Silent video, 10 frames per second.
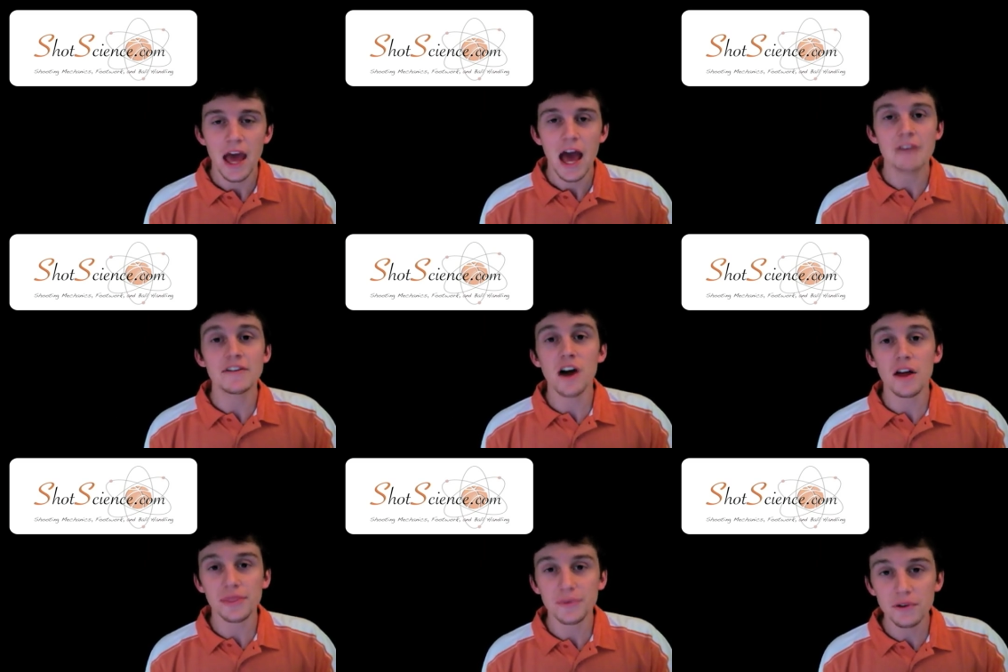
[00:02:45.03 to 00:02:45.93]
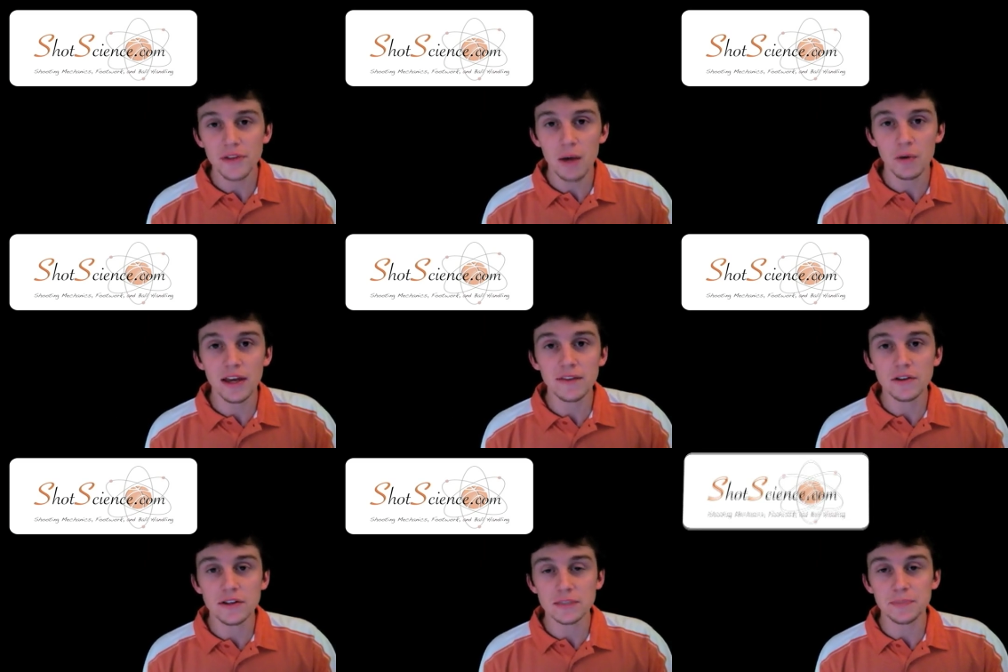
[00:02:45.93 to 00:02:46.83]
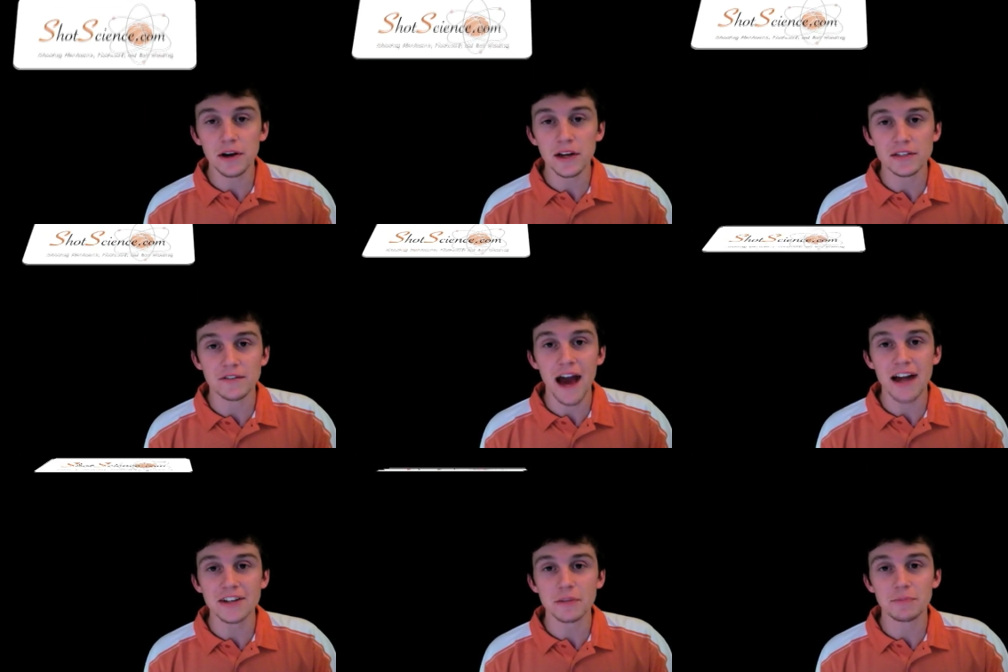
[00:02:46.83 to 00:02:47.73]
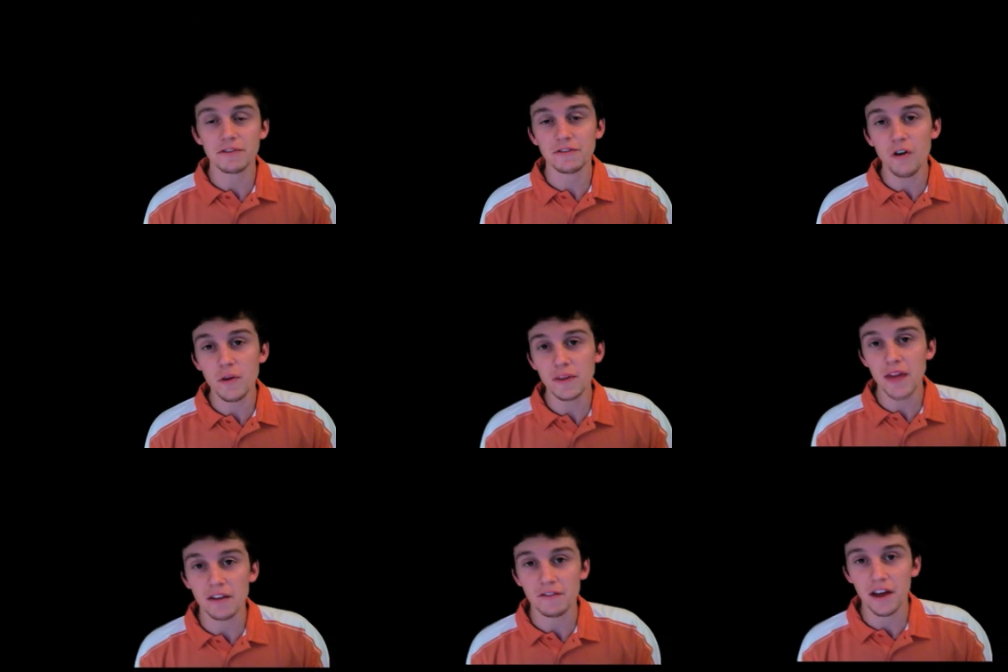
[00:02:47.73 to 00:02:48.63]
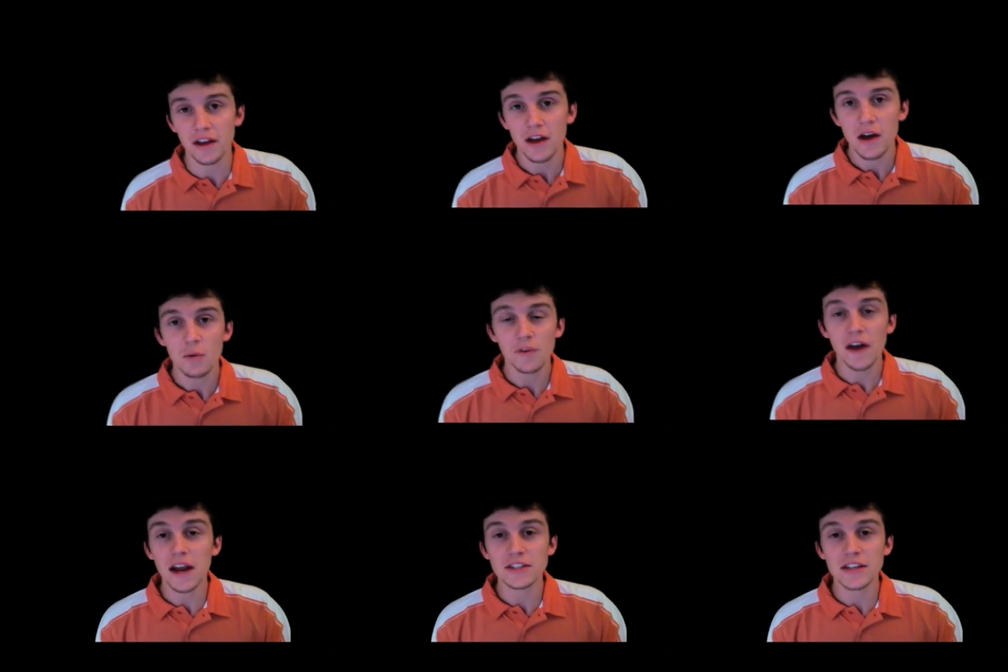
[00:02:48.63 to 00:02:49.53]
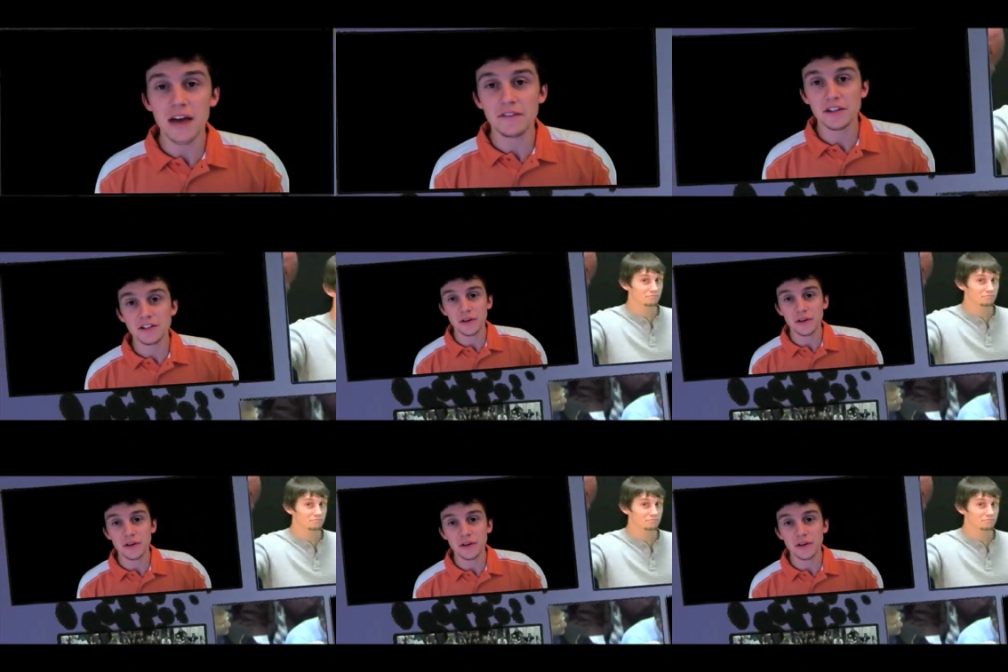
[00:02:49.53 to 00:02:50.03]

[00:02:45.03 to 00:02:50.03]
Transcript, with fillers: Having gone through that will give you experience of actually performing that event without actually having to do